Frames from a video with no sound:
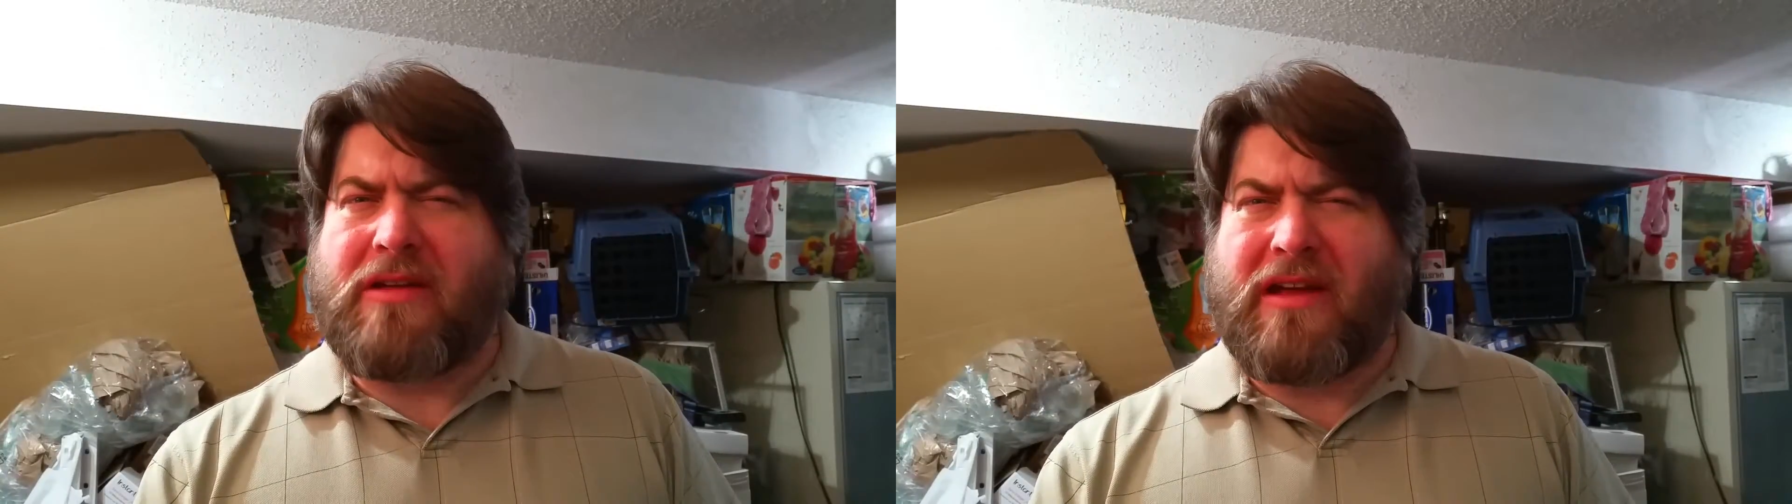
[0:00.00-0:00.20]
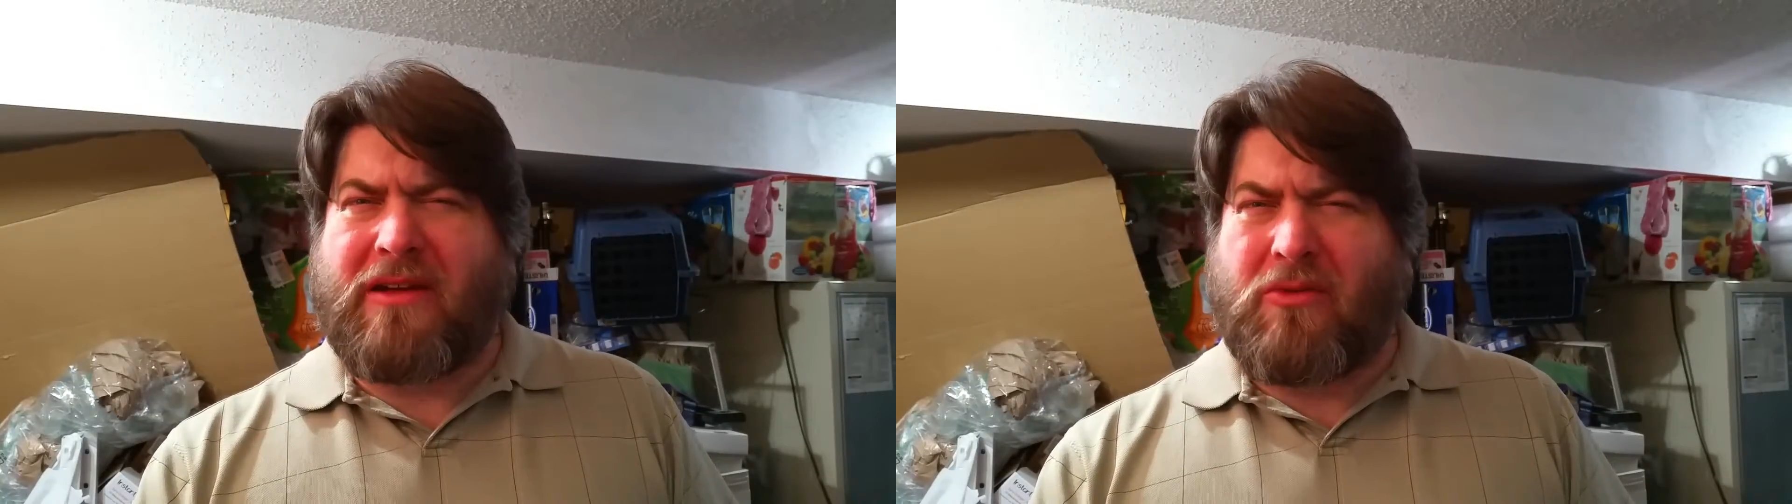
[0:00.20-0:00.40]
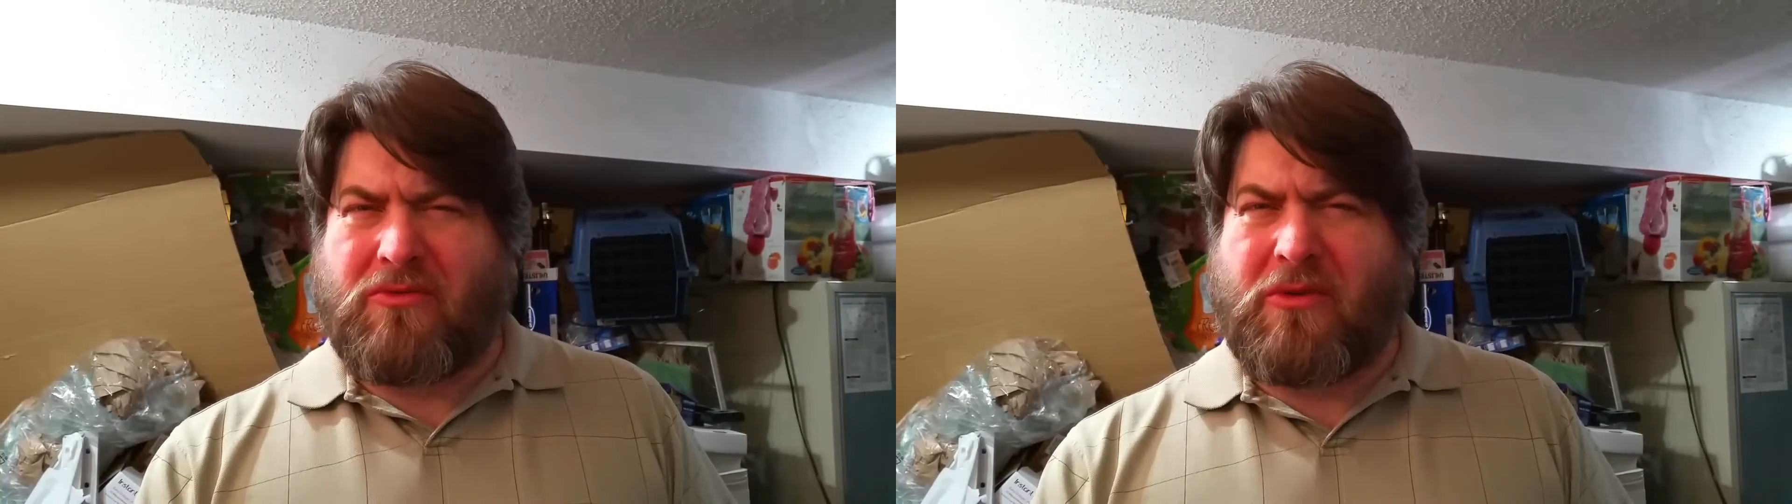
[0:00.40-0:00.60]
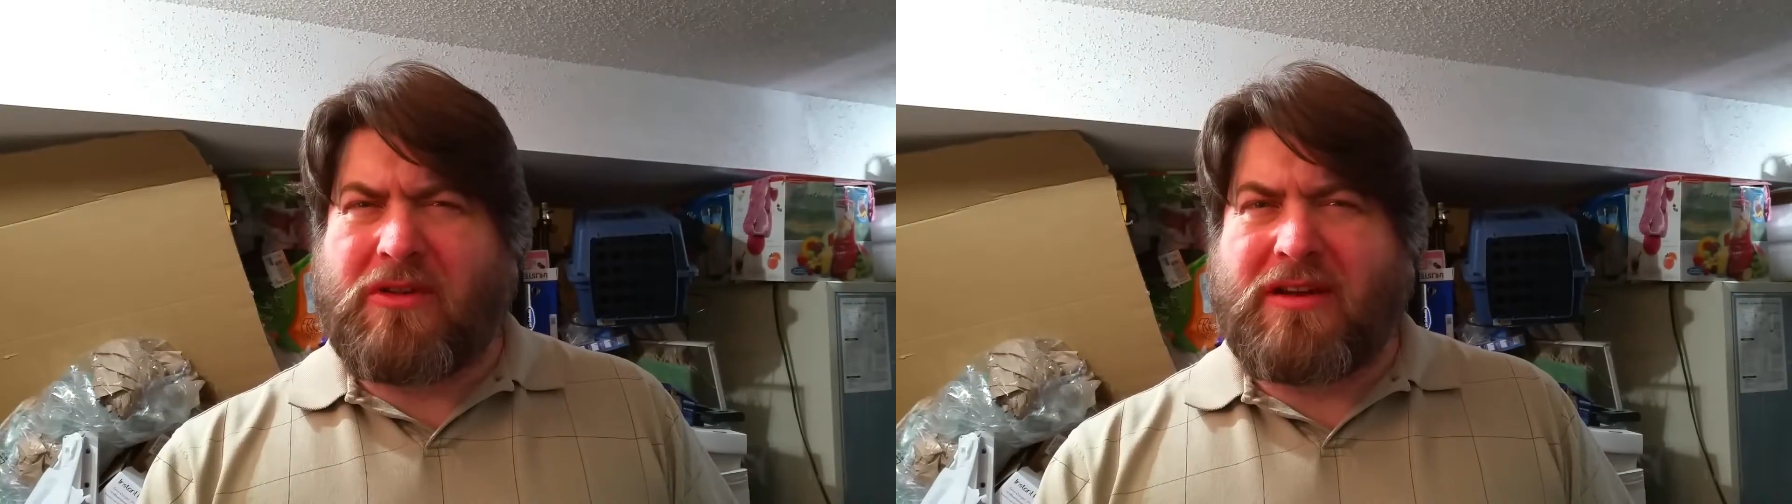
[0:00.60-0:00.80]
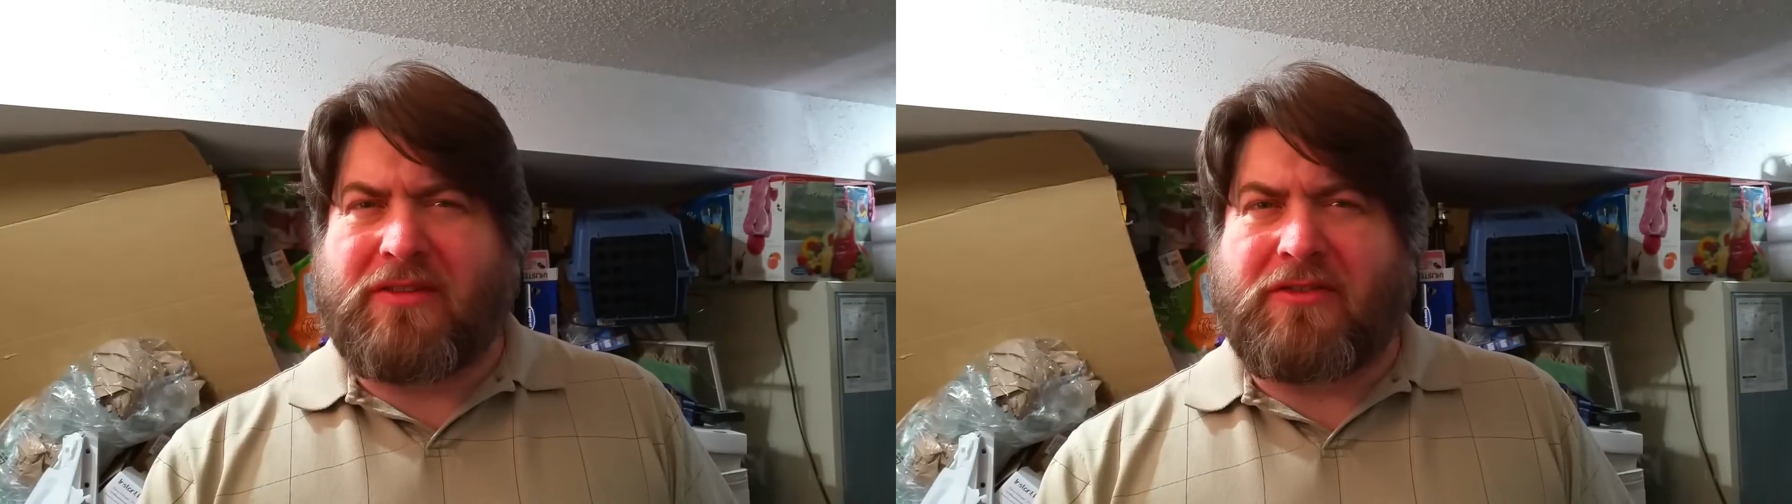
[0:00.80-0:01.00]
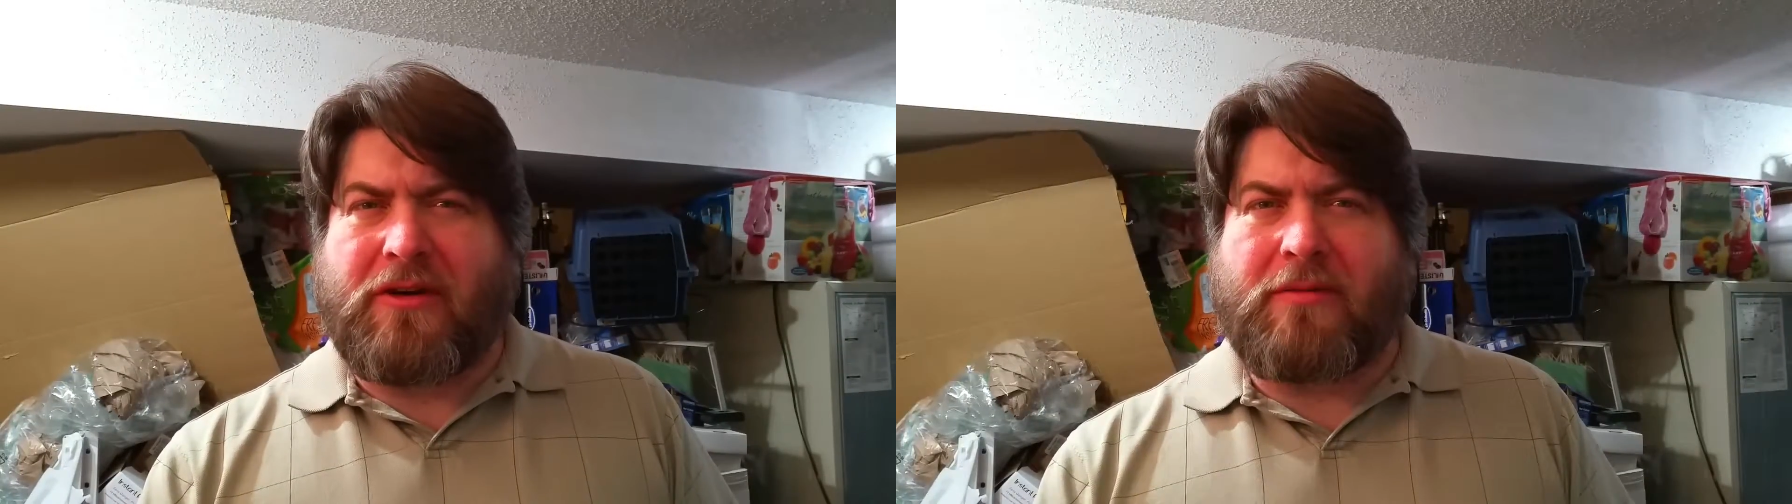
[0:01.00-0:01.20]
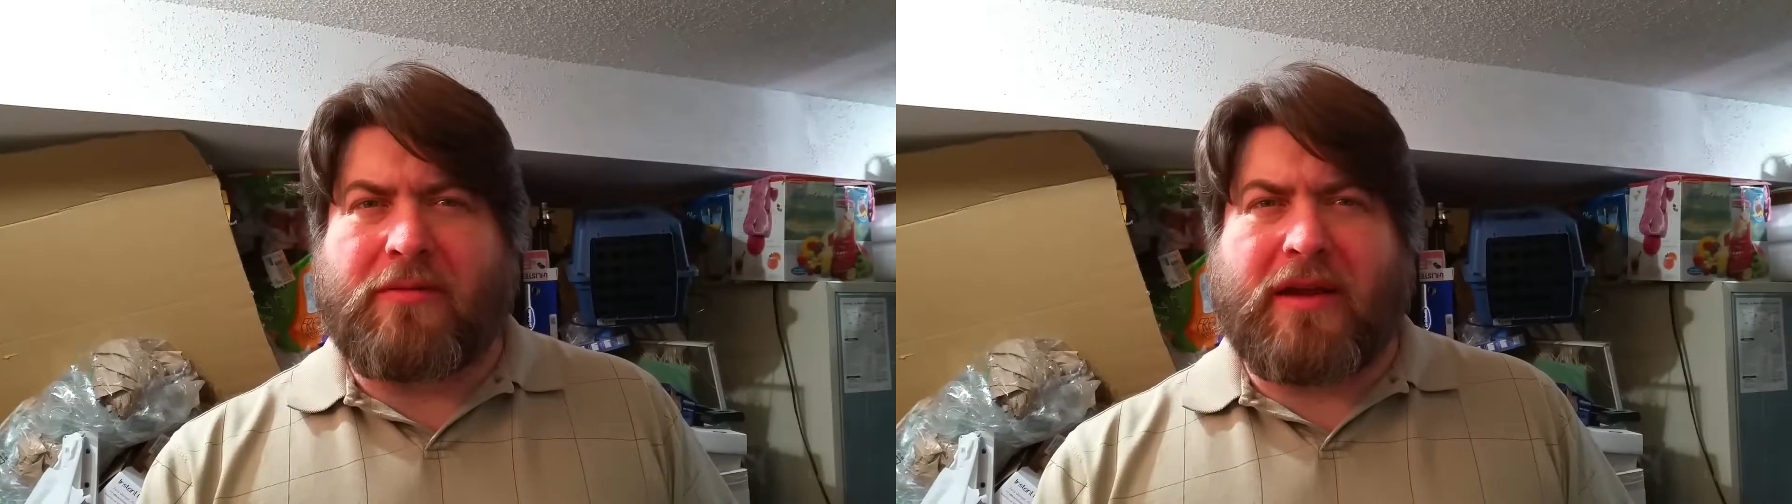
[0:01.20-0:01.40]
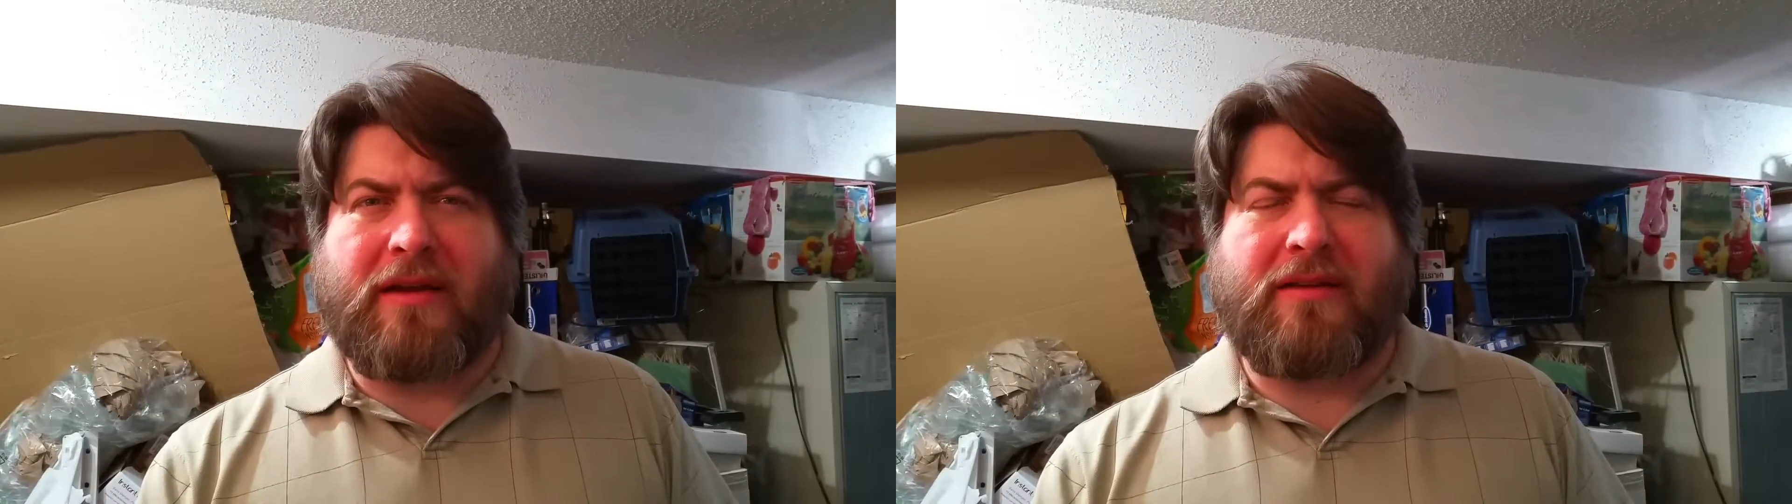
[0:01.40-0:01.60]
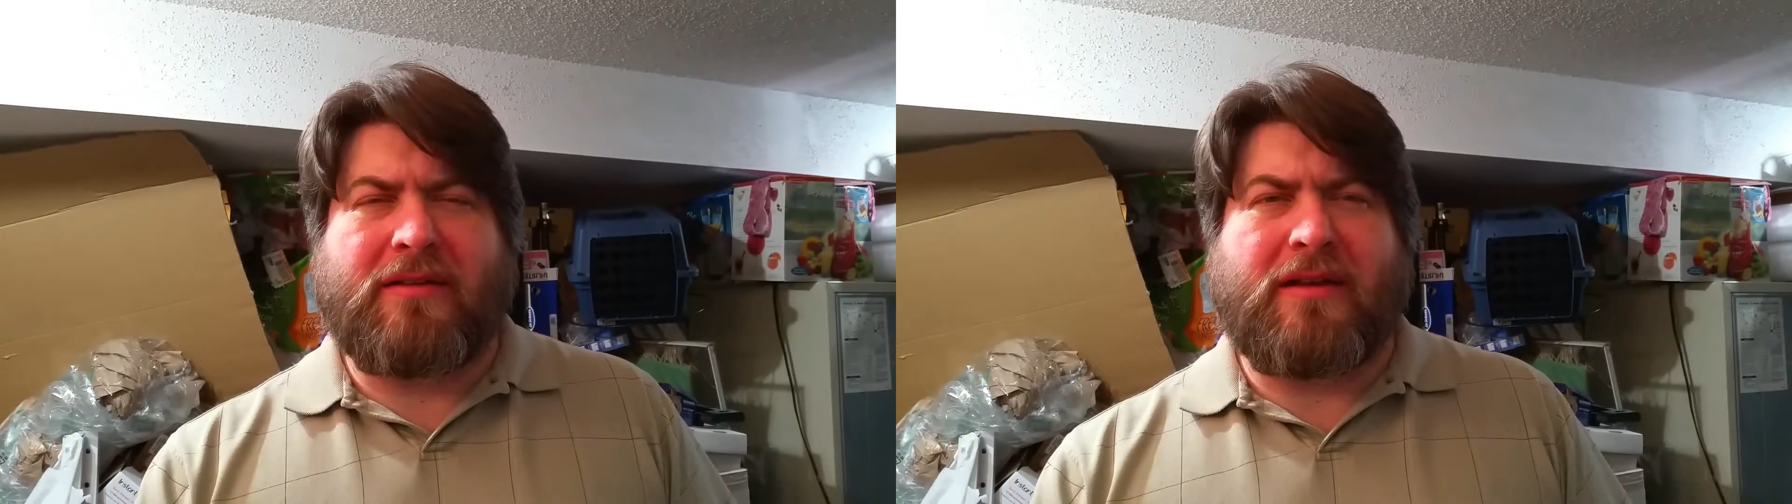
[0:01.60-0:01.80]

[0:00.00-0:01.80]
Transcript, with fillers: uh, really disturbed me.